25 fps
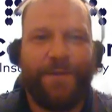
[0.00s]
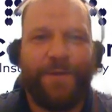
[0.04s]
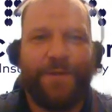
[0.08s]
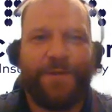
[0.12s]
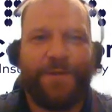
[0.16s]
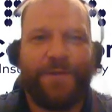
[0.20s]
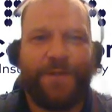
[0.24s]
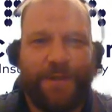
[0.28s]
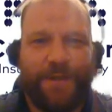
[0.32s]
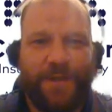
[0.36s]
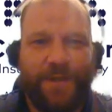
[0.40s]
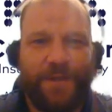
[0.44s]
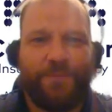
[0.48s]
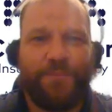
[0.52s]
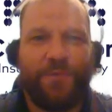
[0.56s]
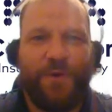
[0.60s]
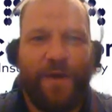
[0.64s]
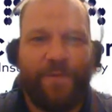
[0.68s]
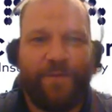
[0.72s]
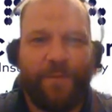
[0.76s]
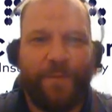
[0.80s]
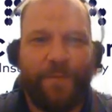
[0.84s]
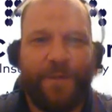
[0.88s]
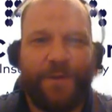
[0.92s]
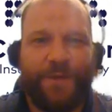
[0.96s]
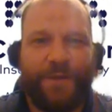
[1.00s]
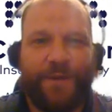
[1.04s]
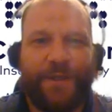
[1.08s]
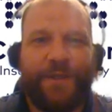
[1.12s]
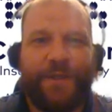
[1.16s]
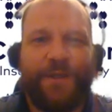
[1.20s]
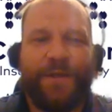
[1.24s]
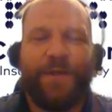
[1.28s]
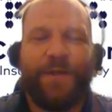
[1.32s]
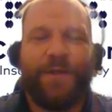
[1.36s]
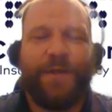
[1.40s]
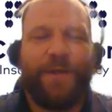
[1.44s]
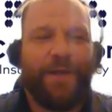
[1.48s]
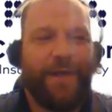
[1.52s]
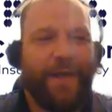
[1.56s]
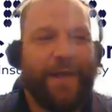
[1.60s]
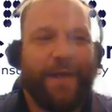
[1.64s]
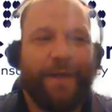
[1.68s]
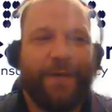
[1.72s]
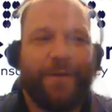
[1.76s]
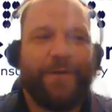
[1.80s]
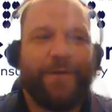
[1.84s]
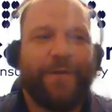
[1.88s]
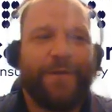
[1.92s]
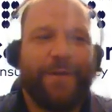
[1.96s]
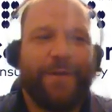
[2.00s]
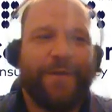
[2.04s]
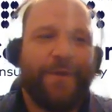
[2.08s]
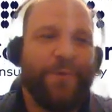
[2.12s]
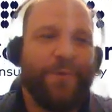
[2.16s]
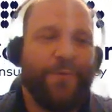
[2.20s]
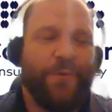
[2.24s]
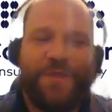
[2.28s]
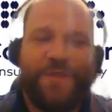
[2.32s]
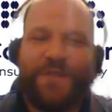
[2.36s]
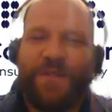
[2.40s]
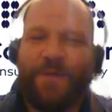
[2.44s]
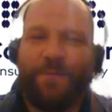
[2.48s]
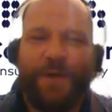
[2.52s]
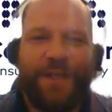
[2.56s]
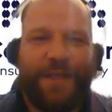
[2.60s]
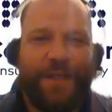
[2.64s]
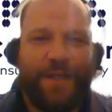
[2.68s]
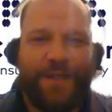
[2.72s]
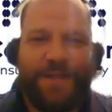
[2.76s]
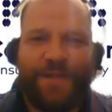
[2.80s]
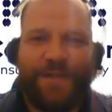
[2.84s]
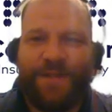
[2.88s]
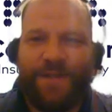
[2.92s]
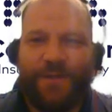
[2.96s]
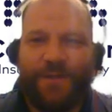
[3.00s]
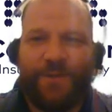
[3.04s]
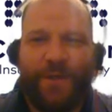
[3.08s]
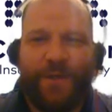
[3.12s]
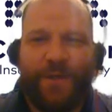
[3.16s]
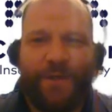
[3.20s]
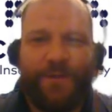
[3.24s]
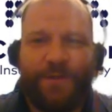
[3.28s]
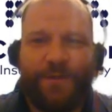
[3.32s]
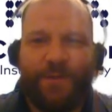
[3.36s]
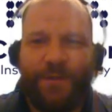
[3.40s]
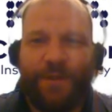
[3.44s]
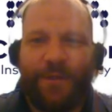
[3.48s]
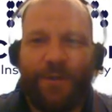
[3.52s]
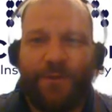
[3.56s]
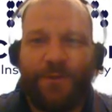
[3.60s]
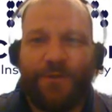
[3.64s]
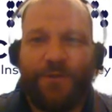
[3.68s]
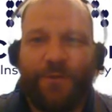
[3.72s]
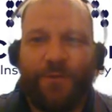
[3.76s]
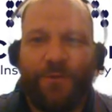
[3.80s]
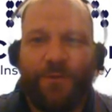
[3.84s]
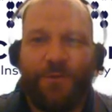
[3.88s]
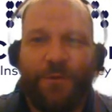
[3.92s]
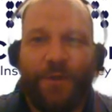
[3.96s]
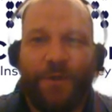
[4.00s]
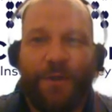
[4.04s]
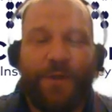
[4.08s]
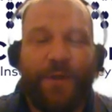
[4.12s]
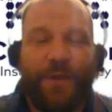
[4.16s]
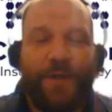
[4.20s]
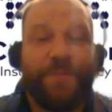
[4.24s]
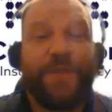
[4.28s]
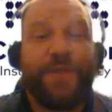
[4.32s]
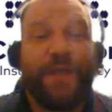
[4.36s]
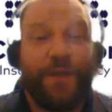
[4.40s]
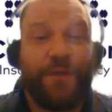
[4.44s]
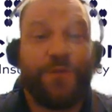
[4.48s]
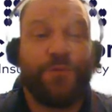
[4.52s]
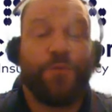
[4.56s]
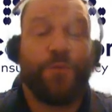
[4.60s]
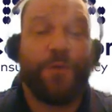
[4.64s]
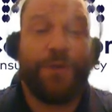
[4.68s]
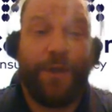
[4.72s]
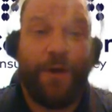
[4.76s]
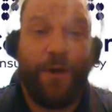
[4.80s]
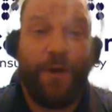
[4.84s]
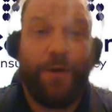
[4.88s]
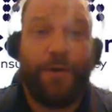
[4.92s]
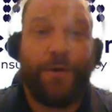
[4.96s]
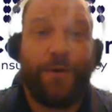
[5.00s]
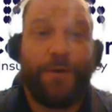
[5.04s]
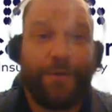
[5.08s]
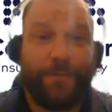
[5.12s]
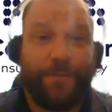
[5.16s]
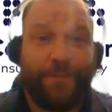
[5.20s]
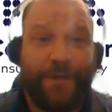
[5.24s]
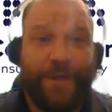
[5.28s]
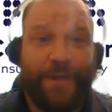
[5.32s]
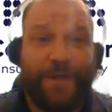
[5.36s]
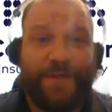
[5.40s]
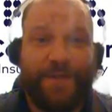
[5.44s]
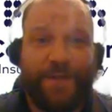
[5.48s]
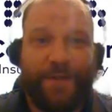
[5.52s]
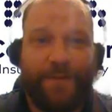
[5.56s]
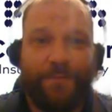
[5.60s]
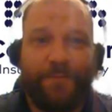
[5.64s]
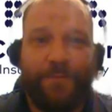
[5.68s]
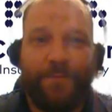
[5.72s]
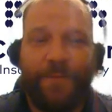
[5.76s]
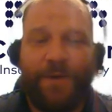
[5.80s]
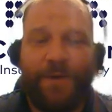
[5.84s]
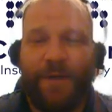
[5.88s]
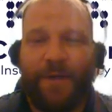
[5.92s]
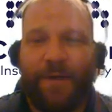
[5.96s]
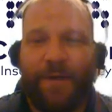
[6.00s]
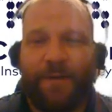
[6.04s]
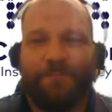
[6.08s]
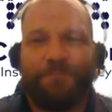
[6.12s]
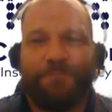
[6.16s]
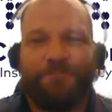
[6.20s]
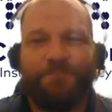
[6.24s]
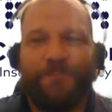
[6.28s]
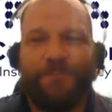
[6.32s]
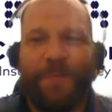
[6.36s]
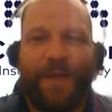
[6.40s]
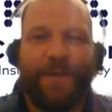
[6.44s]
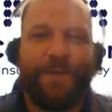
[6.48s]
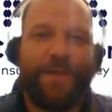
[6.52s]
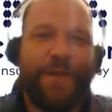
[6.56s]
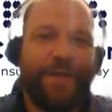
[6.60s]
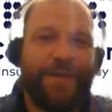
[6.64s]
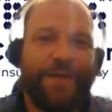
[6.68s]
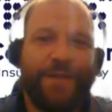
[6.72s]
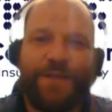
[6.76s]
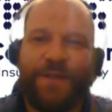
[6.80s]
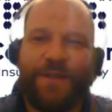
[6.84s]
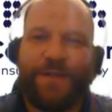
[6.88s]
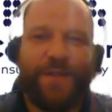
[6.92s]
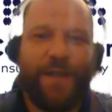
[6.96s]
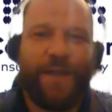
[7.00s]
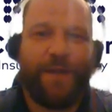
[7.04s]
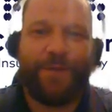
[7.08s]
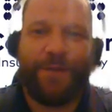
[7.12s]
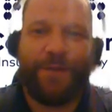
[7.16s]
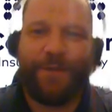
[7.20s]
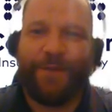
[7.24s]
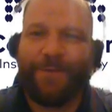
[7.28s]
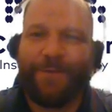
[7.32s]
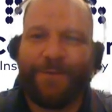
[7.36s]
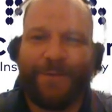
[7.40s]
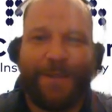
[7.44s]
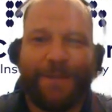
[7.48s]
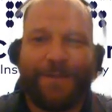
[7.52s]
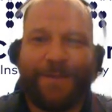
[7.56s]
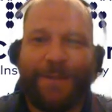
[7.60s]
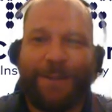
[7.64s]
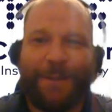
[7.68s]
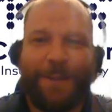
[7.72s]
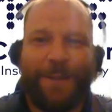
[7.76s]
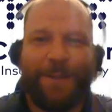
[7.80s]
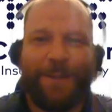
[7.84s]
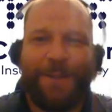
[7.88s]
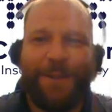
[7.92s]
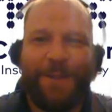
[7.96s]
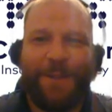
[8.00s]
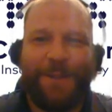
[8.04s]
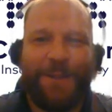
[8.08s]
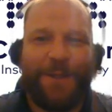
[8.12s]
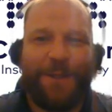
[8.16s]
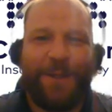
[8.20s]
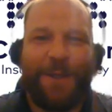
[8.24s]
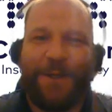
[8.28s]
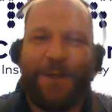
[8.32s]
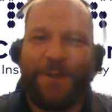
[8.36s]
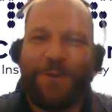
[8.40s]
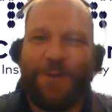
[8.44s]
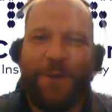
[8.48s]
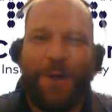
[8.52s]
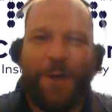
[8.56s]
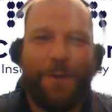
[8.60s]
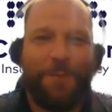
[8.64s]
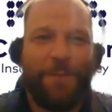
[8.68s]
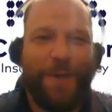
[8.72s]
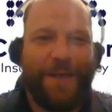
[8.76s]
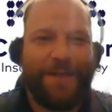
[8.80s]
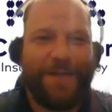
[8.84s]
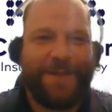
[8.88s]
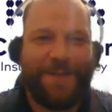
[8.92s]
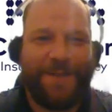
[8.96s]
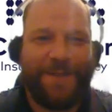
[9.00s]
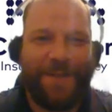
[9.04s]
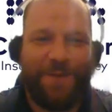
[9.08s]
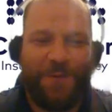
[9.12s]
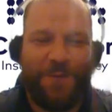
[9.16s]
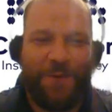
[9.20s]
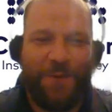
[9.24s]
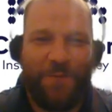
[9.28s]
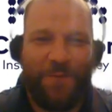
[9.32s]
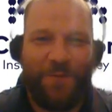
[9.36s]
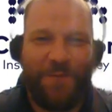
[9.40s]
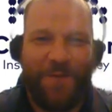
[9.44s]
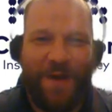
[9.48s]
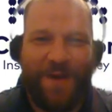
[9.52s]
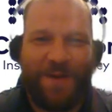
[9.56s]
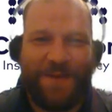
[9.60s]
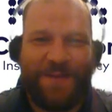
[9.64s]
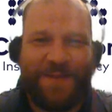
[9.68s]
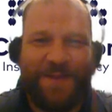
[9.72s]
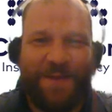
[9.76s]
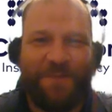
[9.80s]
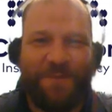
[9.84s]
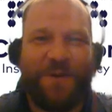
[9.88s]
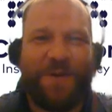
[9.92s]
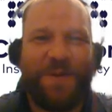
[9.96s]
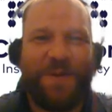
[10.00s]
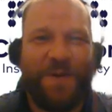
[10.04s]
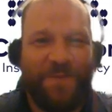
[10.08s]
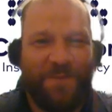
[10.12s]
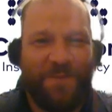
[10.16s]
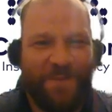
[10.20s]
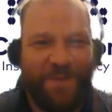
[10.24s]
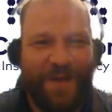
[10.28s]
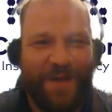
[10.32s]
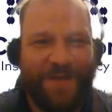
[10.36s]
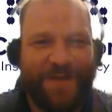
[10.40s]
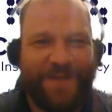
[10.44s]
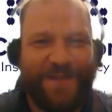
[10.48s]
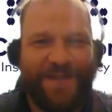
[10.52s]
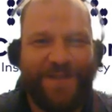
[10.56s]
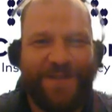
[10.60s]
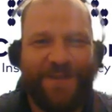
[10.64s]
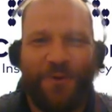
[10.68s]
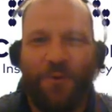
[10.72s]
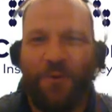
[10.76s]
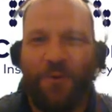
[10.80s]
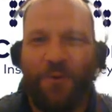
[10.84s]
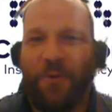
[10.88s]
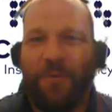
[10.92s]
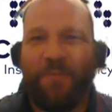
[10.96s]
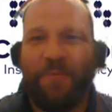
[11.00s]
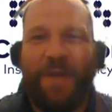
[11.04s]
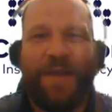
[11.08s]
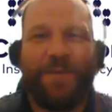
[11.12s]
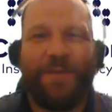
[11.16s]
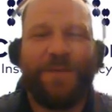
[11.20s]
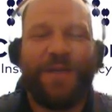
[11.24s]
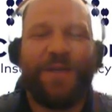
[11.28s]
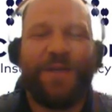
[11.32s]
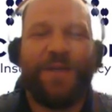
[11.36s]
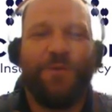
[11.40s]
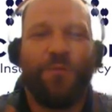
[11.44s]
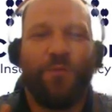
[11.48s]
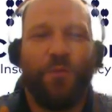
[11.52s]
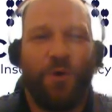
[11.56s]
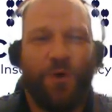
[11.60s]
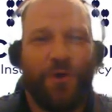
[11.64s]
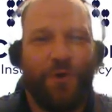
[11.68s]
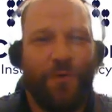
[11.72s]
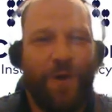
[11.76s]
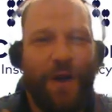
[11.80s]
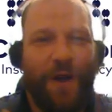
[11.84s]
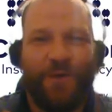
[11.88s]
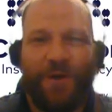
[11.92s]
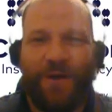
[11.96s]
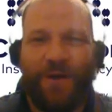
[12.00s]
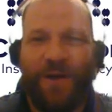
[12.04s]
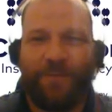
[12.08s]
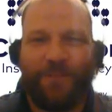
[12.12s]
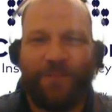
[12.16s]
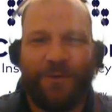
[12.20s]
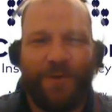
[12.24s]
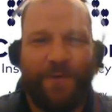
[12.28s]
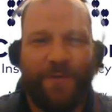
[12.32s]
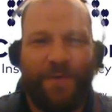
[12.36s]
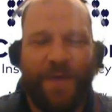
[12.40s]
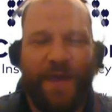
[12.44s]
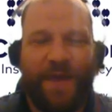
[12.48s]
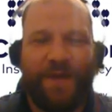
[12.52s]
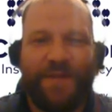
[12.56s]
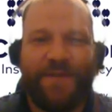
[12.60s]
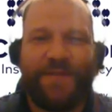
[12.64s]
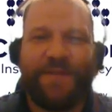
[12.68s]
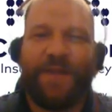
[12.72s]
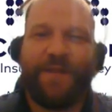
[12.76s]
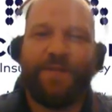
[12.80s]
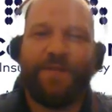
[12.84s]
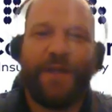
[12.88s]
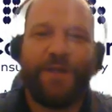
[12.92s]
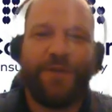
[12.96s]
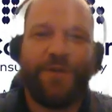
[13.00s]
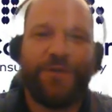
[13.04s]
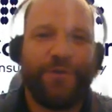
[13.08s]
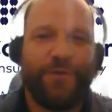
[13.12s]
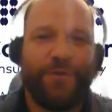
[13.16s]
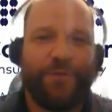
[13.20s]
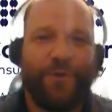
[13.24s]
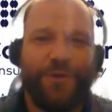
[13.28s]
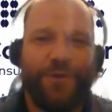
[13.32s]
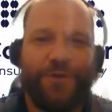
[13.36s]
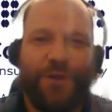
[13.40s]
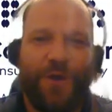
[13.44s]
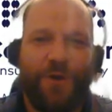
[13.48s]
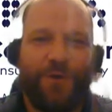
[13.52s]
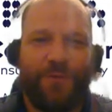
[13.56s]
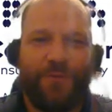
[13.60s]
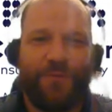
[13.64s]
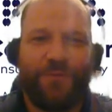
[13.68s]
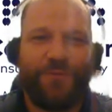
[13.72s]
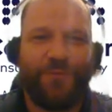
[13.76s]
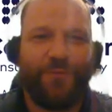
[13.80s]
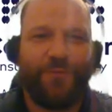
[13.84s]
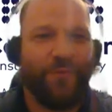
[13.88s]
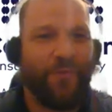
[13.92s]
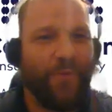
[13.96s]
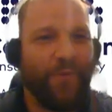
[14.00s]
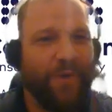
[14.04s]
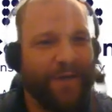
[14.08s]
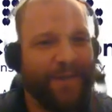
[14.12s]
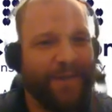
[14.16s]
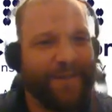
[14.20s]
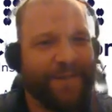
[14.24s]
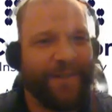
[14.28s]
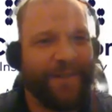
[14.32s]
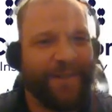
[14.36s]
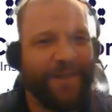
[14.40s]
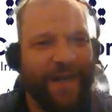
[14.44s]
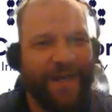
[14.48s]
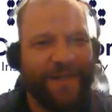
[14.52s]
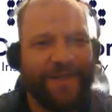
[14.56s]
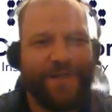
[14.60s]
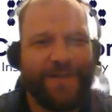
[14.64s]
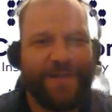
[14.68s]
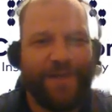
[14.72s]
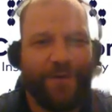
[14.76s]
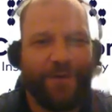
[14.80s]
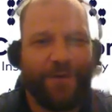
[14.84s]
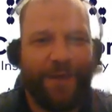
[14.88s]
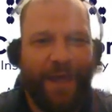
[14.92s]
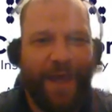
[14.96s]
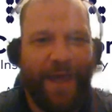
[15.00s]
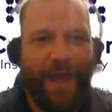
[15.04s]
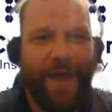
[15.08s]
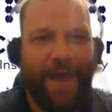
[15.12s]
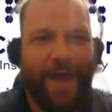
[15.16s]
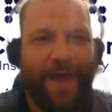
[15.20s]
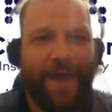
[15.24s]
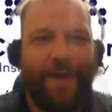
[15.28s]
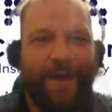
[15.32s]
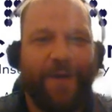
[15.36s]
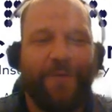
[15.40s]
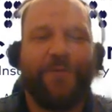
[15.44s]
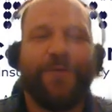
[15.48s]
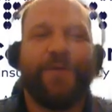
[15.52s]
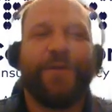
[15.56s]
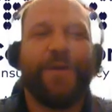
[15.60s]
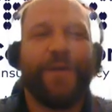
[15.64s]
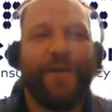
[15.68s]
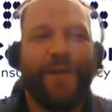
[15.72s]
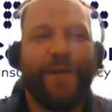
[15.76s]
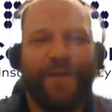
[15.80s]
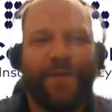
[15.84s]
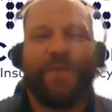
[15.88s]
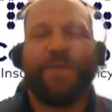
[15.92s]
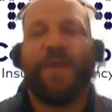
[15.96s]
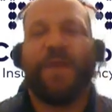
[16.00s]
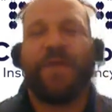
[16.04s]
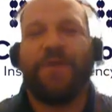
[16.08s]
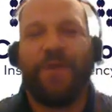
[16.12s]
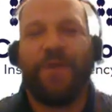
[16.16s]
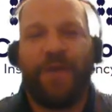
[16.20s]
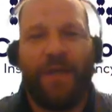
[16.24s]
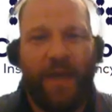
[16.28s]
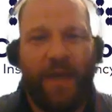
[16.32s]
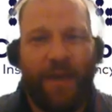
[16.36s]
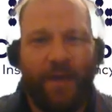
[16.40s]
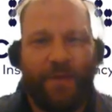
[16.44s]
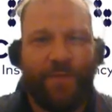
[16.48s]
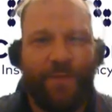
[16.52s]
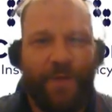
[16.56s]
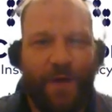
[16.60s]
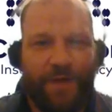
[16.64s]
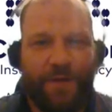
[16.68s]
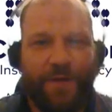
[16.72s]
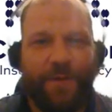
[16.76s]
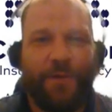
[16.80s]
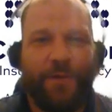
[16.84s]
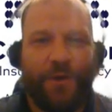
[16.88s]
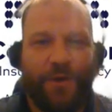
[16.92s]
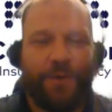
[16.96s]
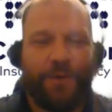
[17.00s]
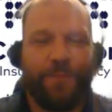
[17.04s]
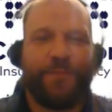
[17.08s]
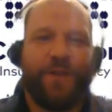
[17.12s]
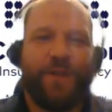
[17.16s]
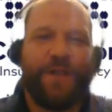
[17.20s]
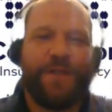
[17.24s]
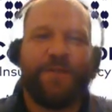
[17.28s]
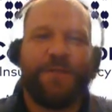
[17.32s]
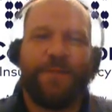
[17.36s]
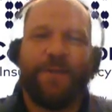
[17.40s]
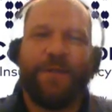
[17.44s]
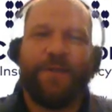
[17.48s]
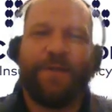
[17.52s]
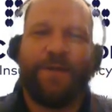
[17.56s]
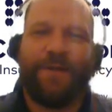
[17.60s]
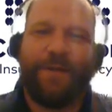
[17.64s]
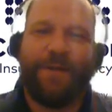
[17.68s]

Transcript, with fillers: to keep profitability. And once somebody gets to, uh, you know, two or three claims, it gets really hard to place them. Um, and then you just have to, like I said, you got to try your best to see if you can find somebody that fits, or maybe work around a couple of things that they do or don't want to necessarily have, that then you can find them a good placement.